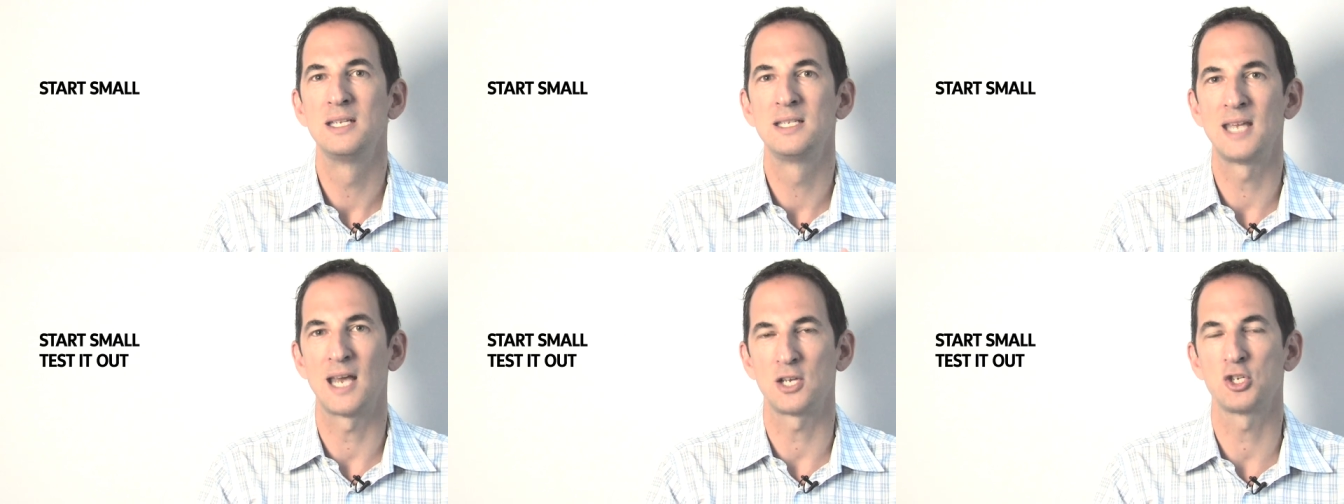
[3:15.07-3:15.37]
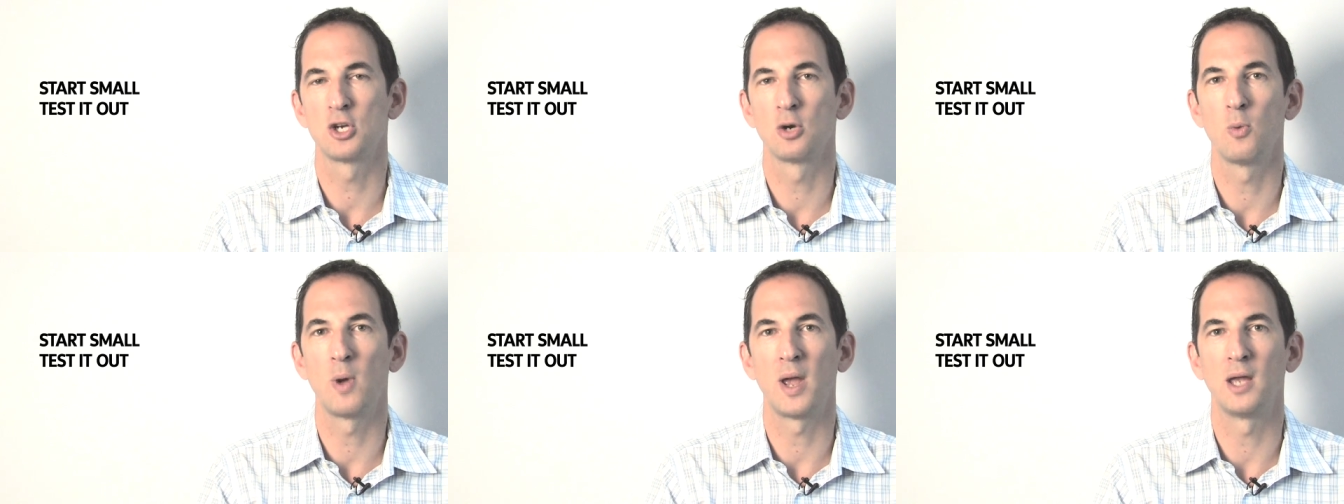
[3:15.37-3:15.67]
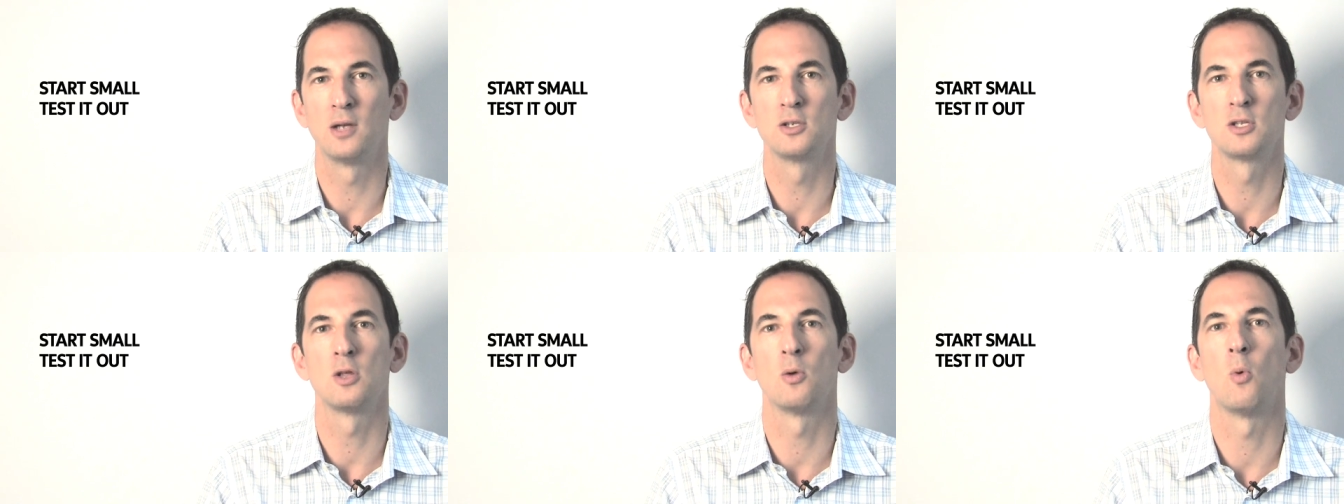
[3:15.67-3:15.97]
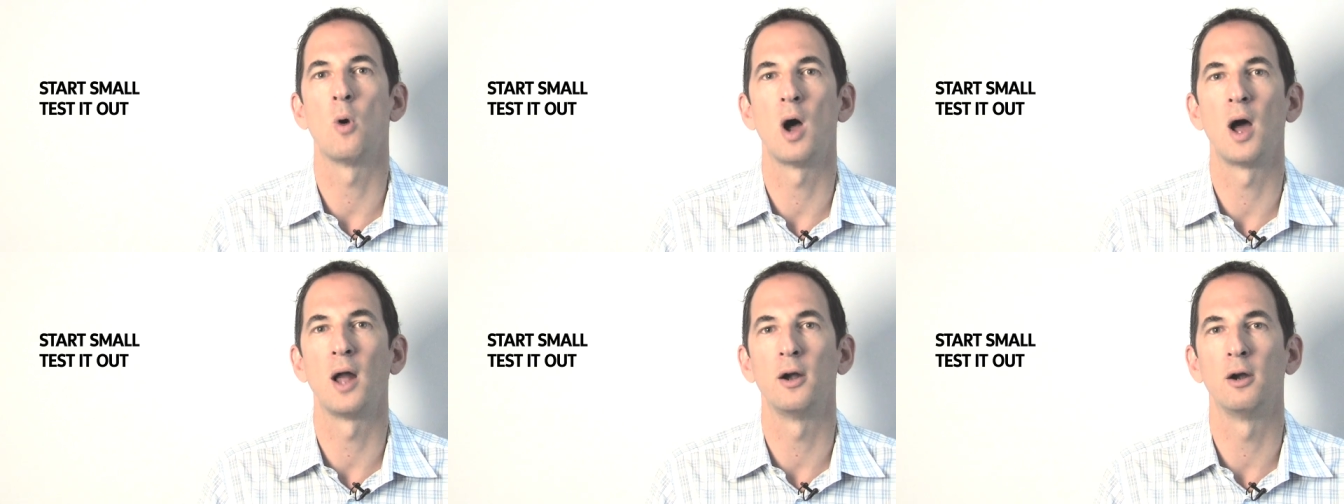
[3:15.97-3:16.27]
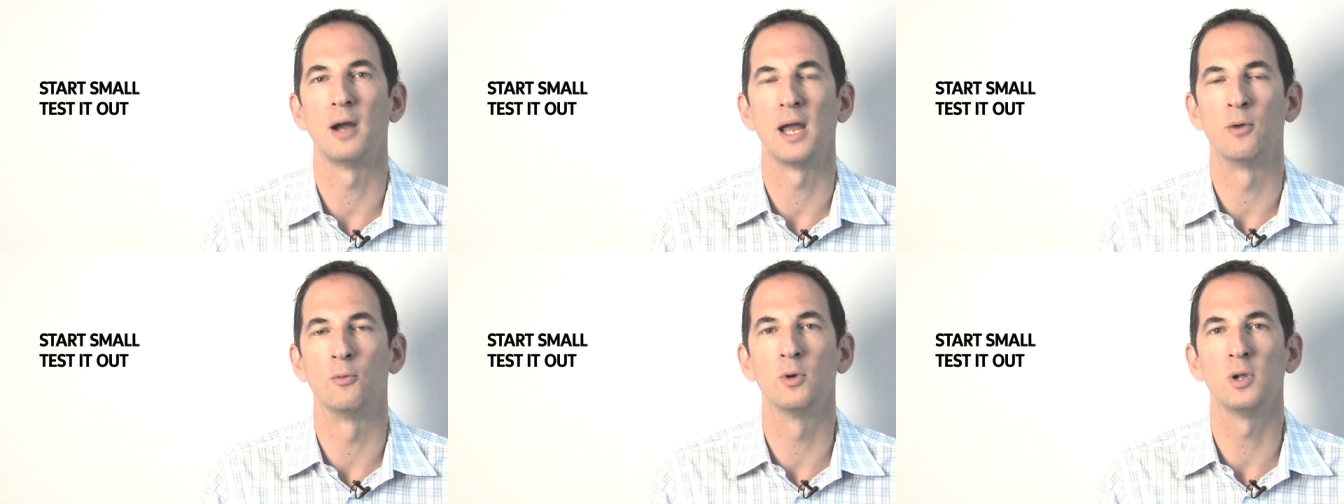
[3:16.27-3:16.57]
test your way into the
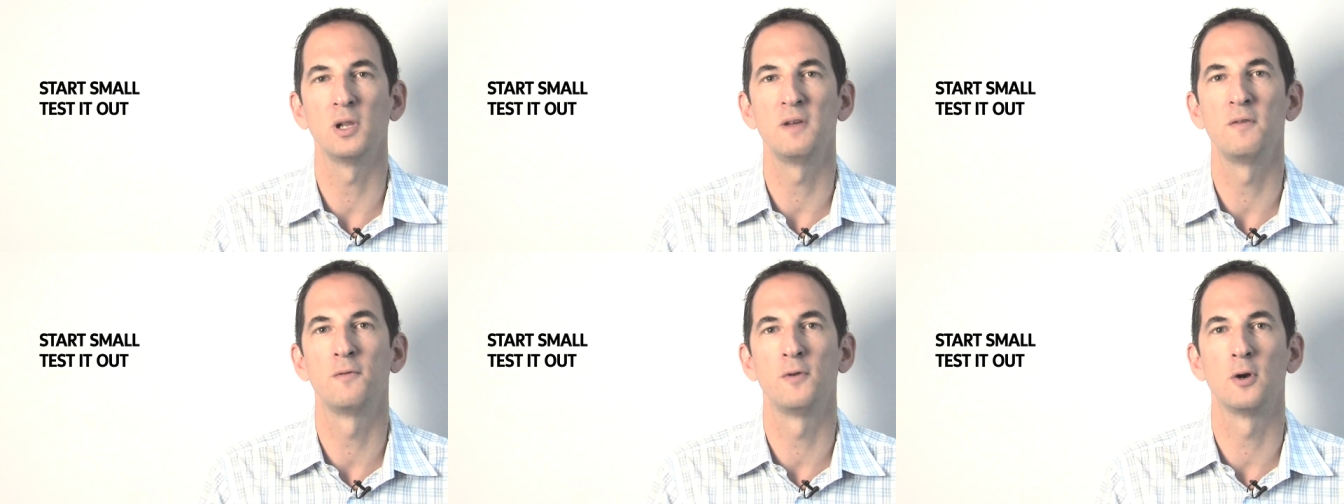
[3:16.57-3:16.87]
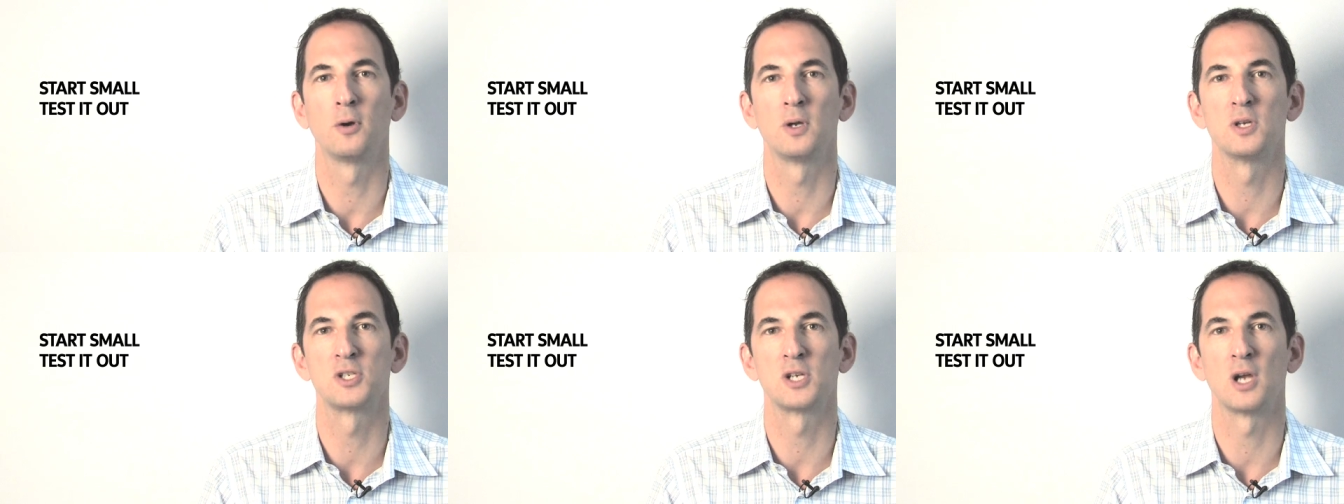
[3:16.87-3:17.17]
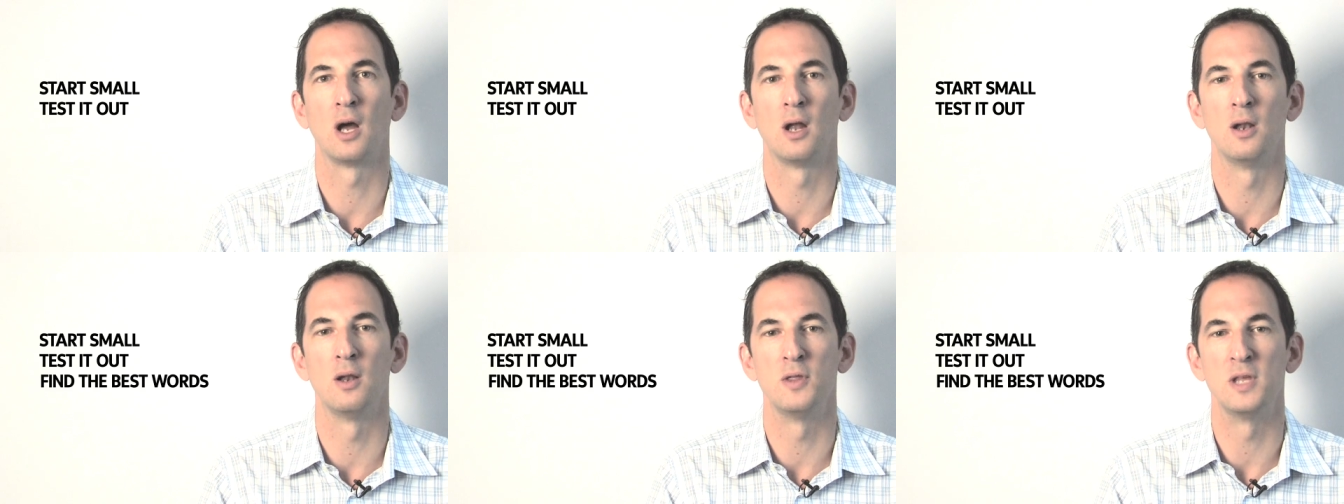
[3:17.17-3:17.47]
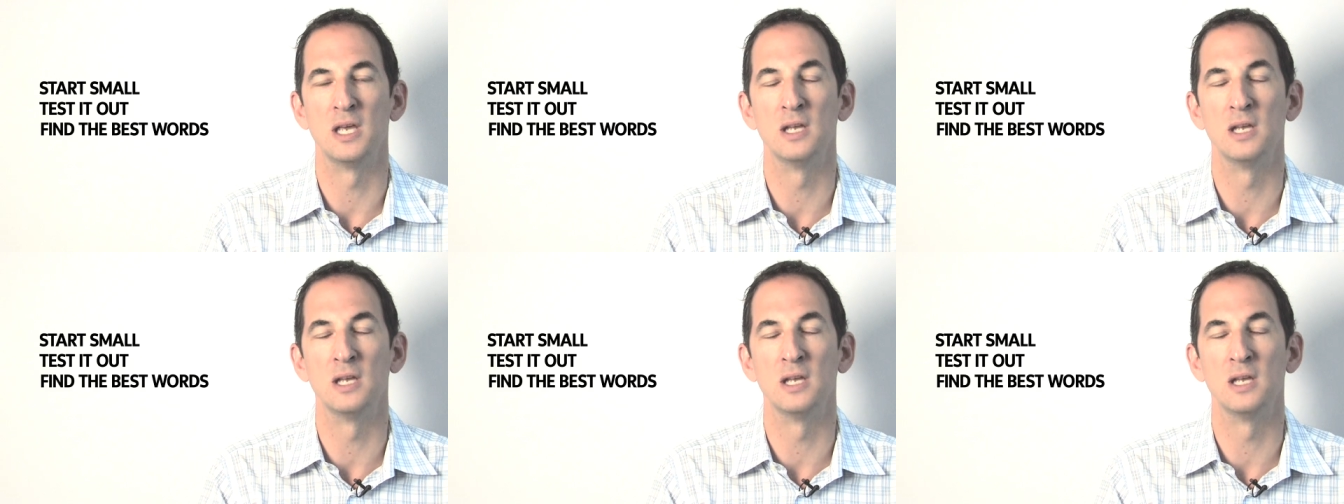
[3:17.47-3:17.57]
water, and really focus on